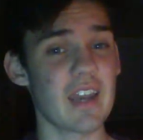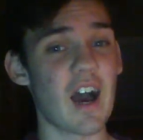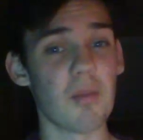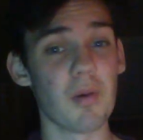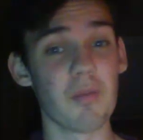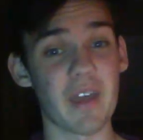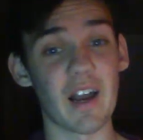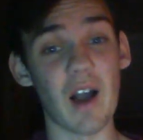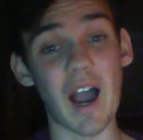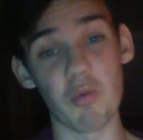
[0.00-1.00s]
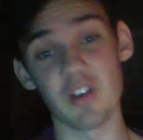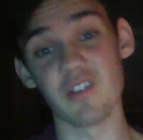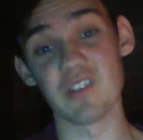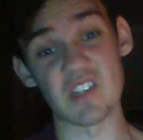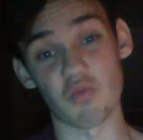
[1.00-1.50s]
an album that I would
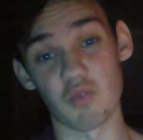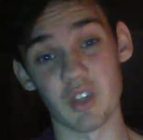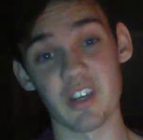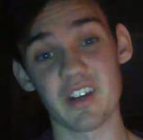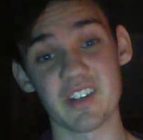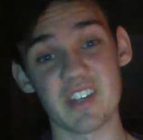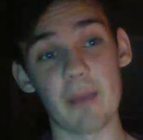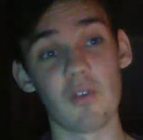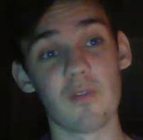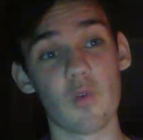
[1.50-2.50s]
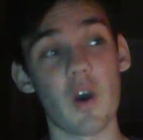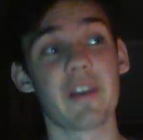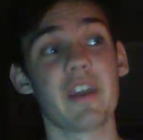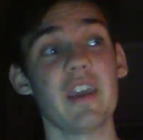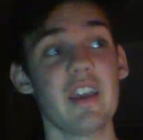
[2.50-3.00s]
use as a really good example of
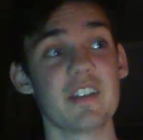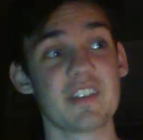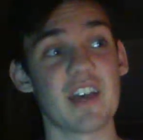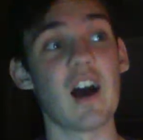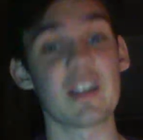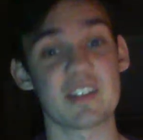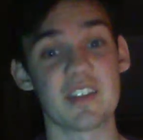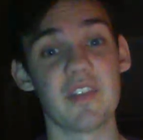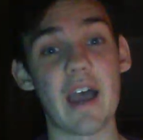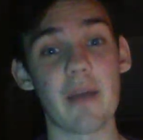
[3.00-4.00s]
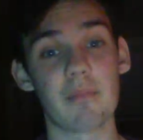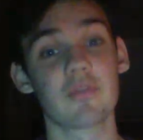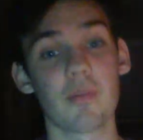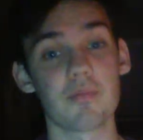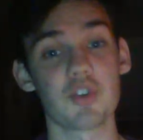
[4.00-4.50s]
one is Us and Them
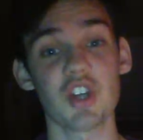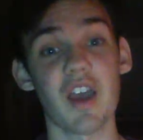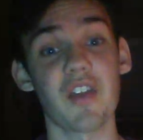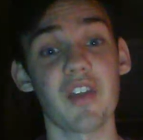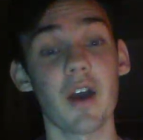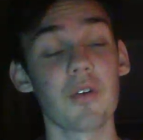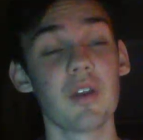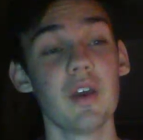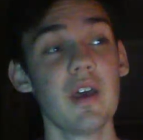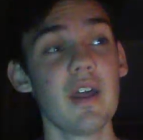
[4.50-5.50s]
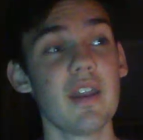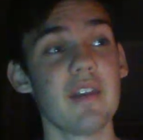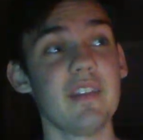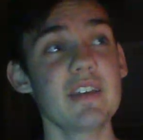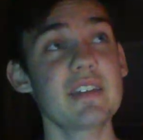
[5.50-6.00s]
from Shinedown.
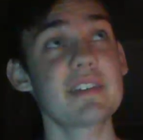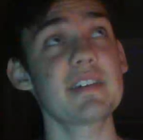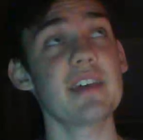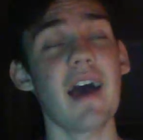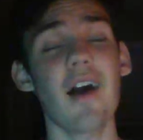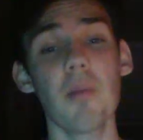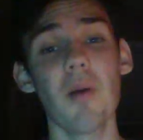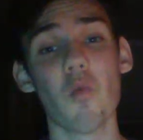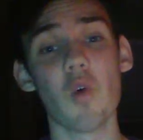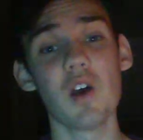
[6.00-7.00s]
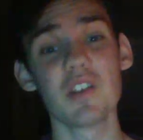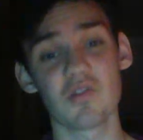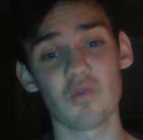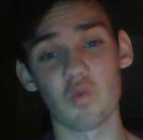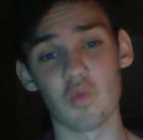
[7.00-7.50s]
This album
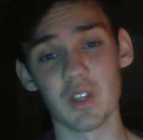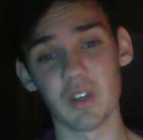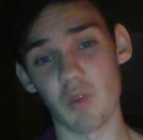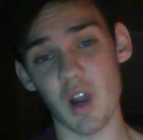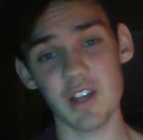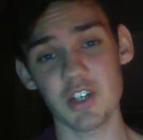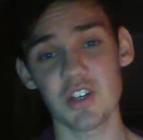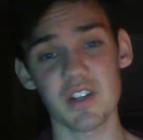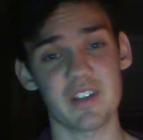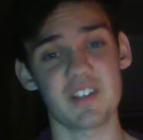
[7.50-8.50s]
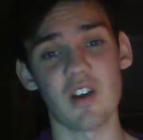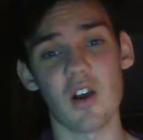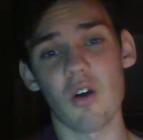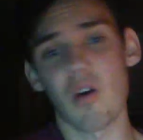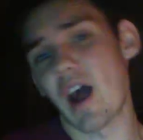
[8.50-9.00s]
was really rushed,
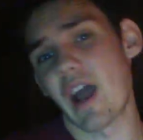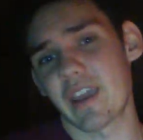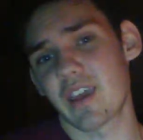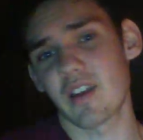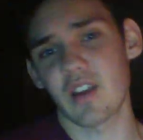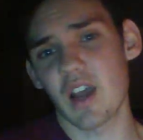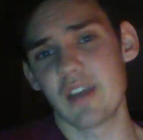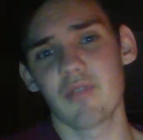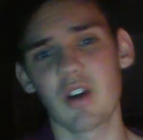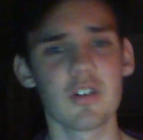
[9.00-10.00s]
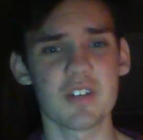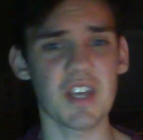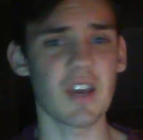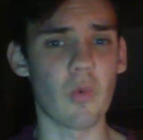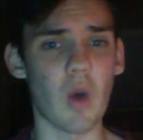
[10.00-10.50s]
so I can kind of
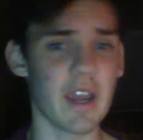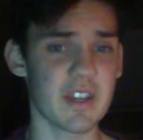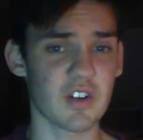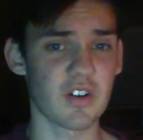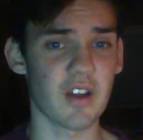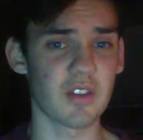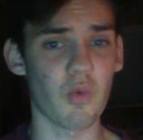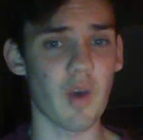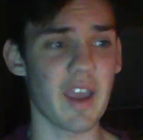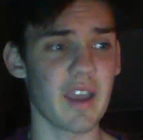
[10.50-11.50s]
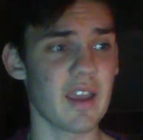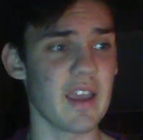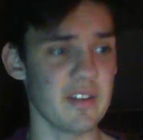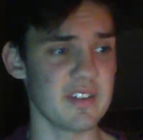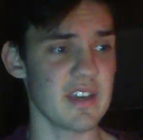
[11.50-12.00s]
understand why it turned out the way
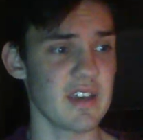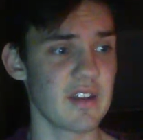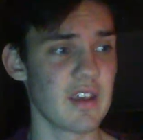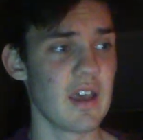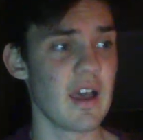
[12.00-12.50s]
it did.